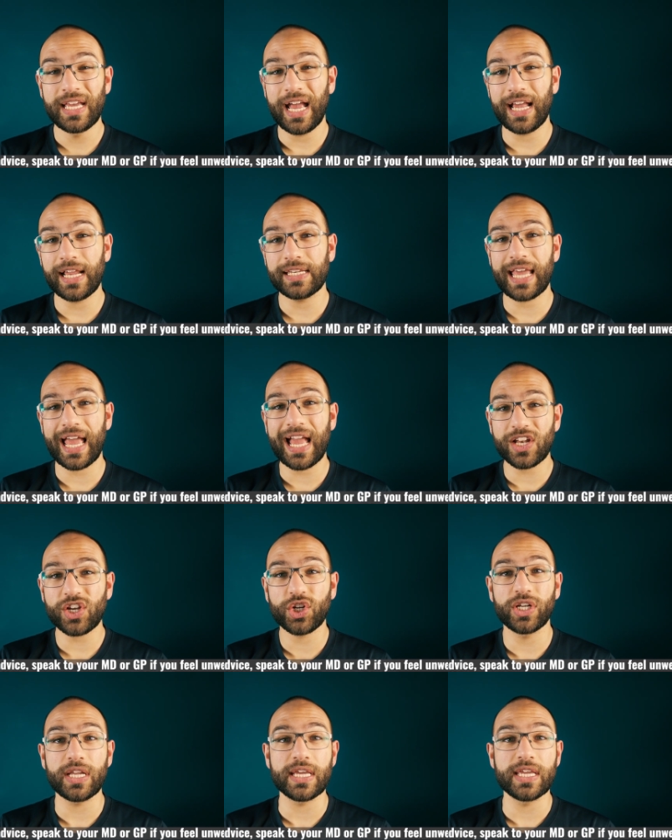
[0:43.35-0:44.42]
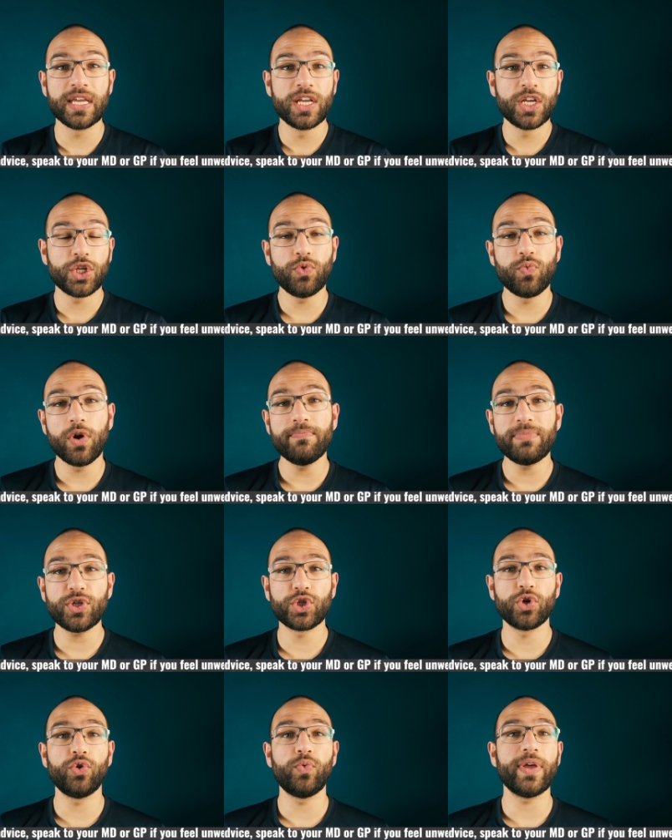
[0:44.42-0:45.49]
And actually, you won't be
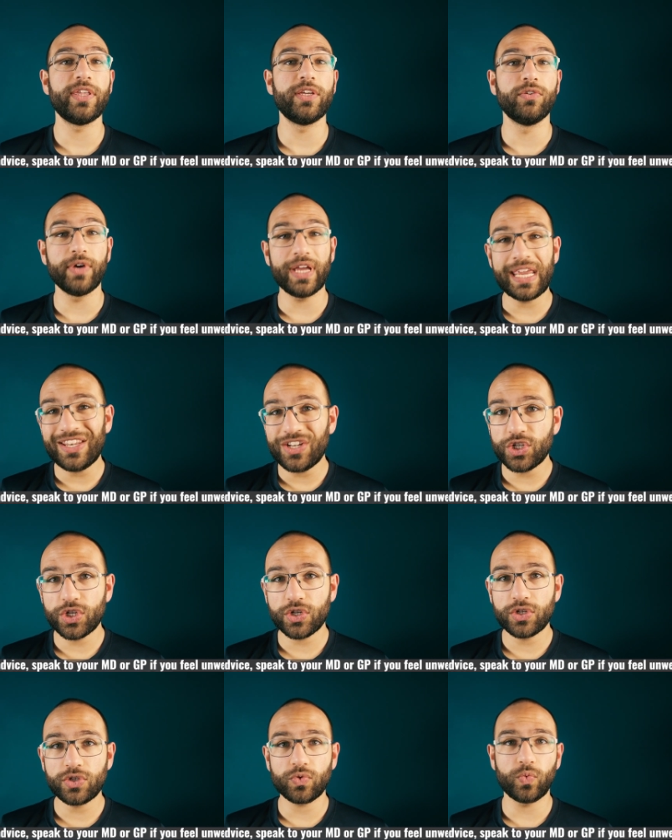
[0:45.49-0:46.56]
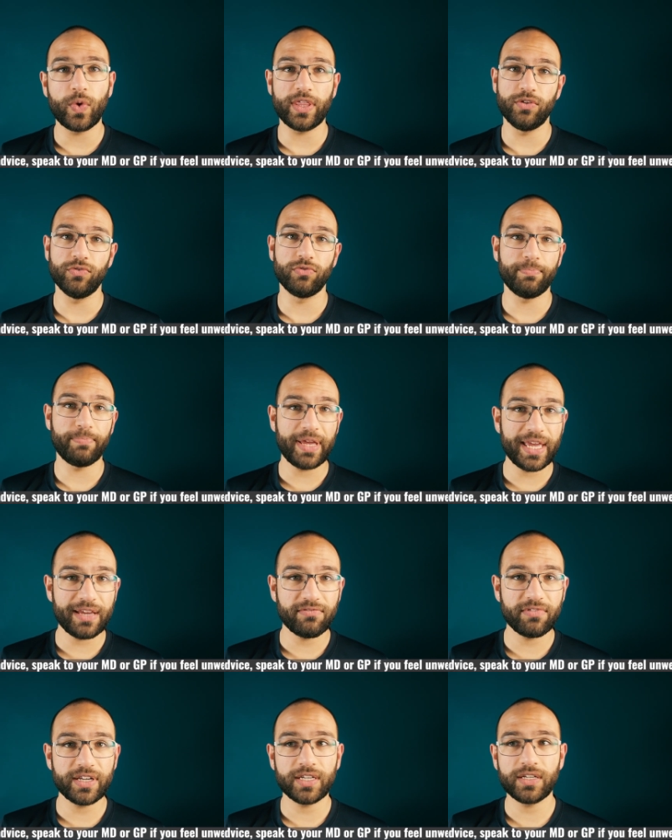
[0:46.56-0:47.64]
sure whether you're injured, whether you're
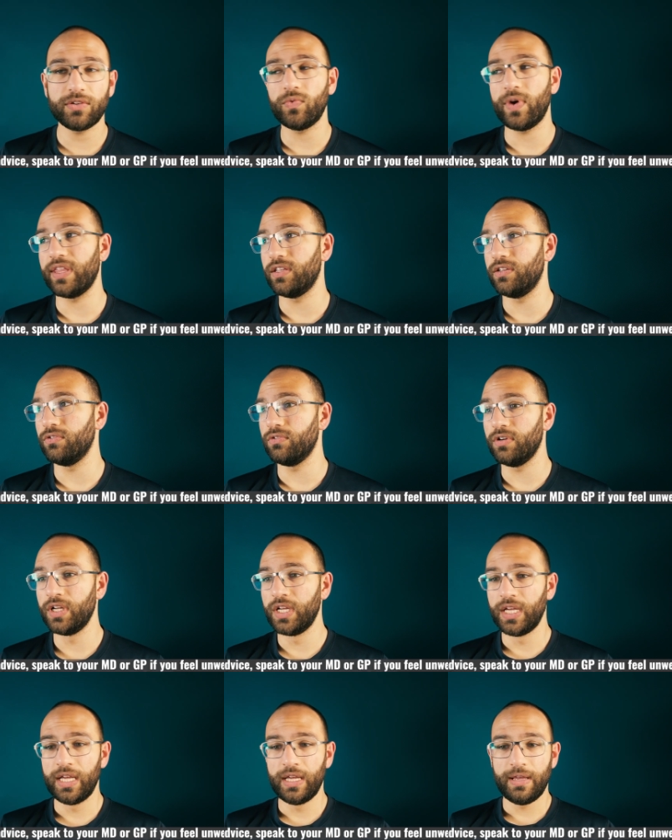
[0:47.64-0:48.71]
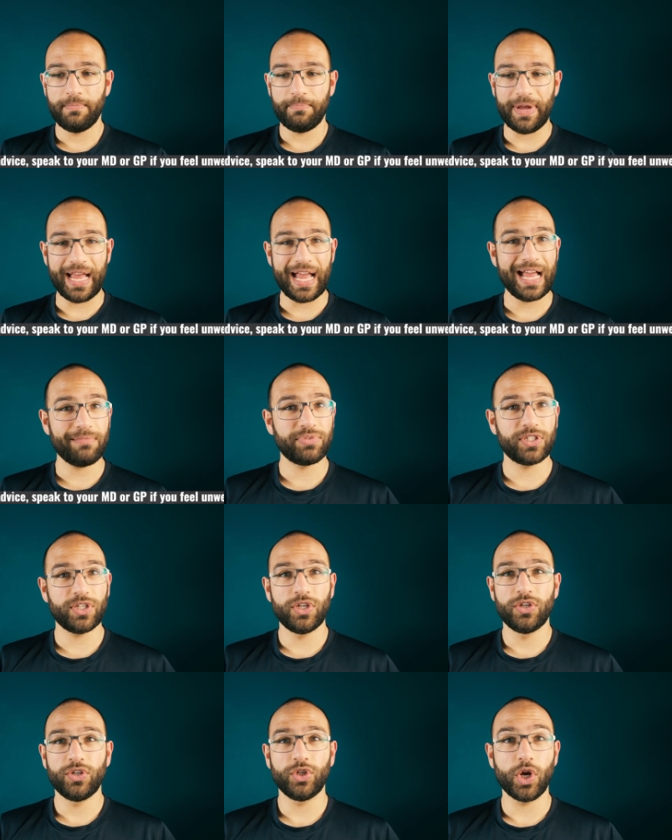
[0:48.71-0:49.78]
repairing, whether you're perhaps
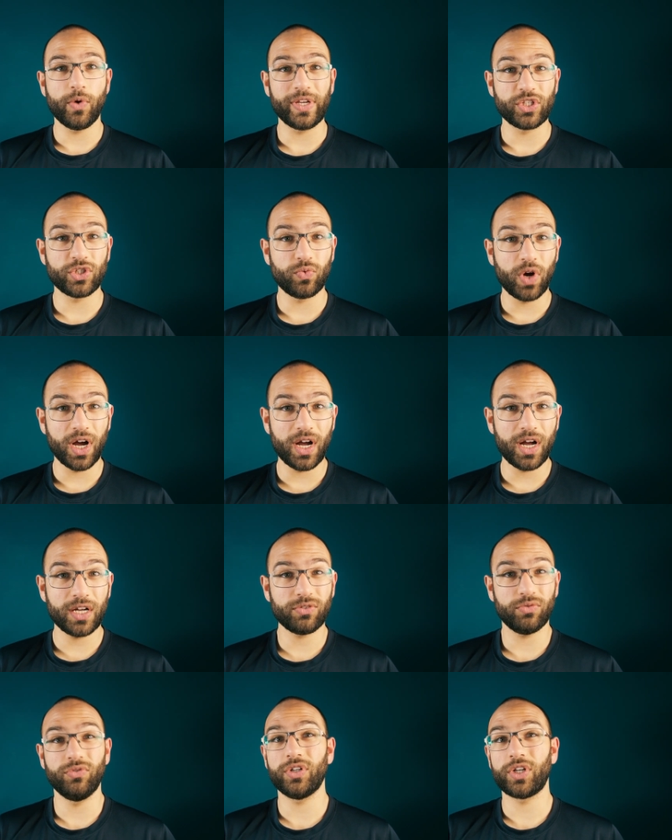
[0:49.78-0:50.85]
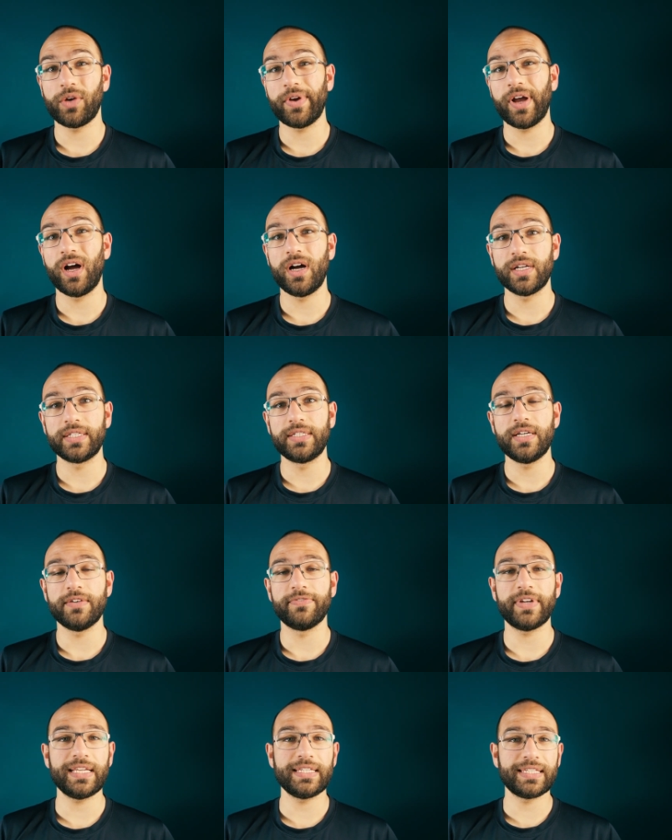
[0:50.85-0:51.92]
going too hard or not going hard
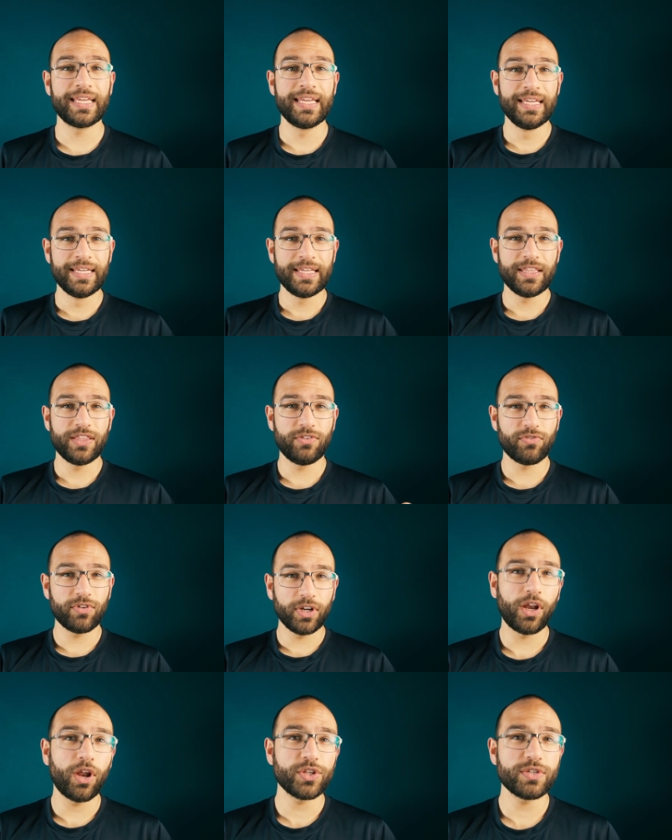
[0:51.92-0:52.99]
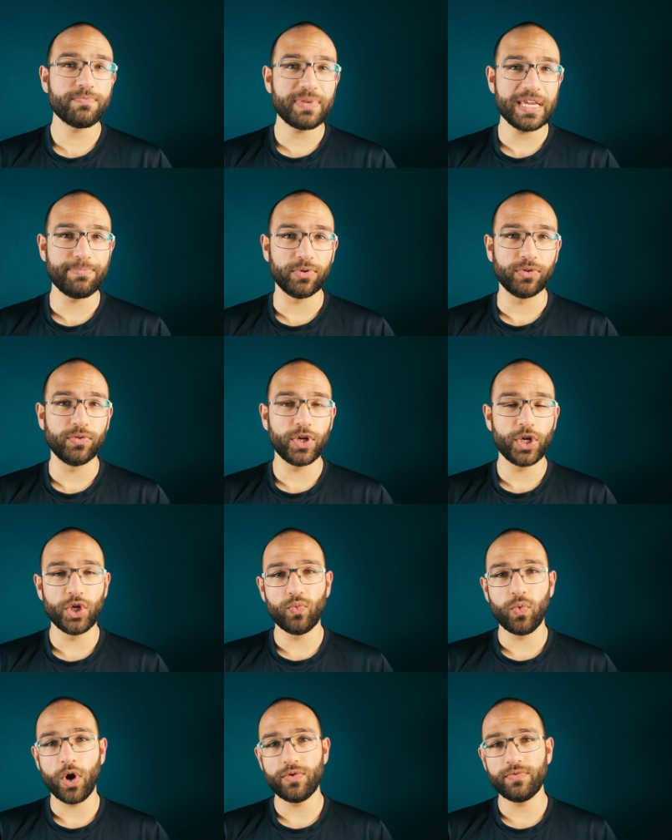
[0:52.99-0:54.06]
enough. And there are a lot of people who
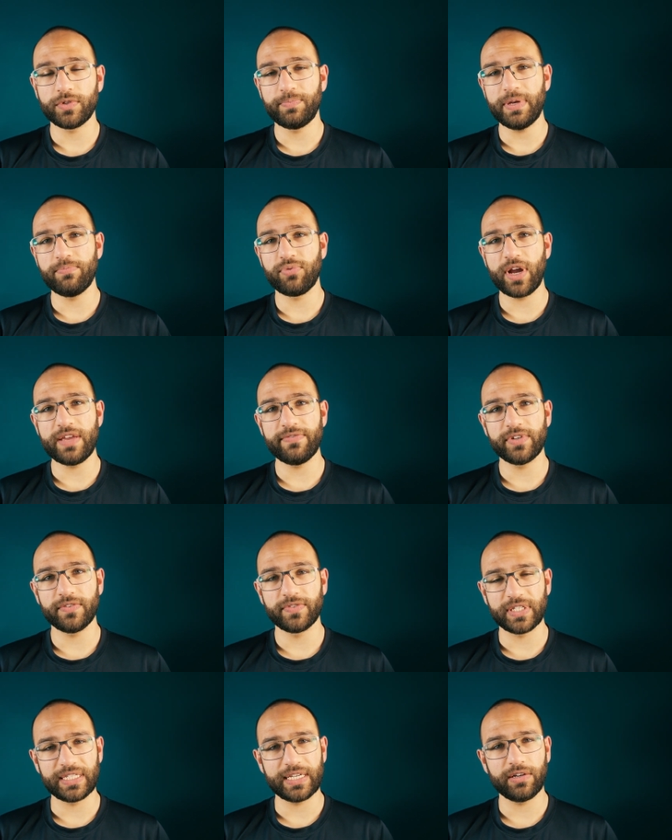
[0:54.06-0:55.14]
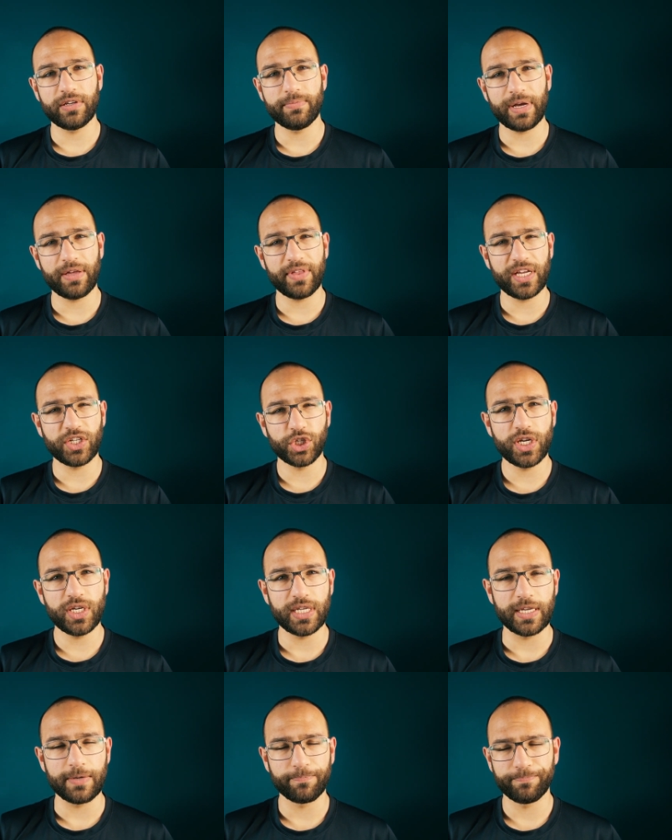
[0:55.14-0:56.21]
won't be brave enough to tell you about their journey.